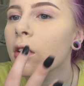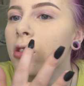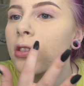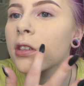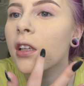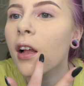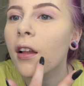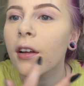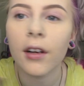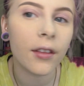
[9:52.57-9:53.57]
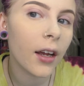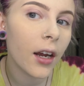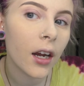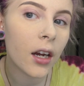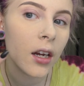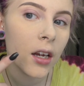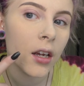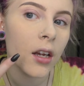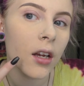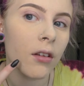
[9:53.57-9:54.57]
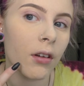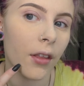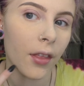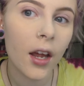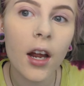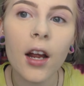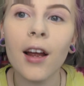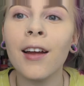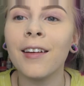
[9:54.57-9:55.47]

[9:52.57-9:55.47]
You can see that line right there. Right there.